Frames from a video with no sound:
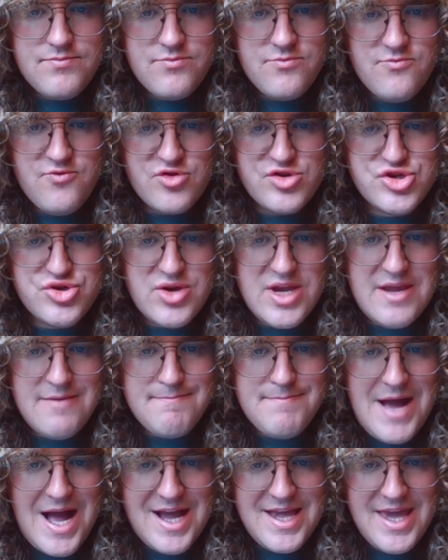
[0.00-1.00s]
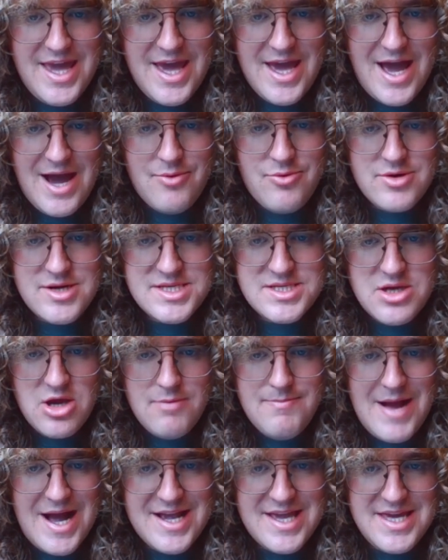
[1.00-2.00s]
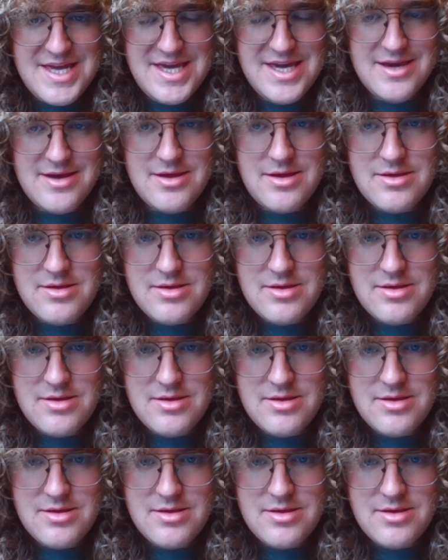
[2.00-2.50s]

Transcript: retreating back here. I wanted to go back here.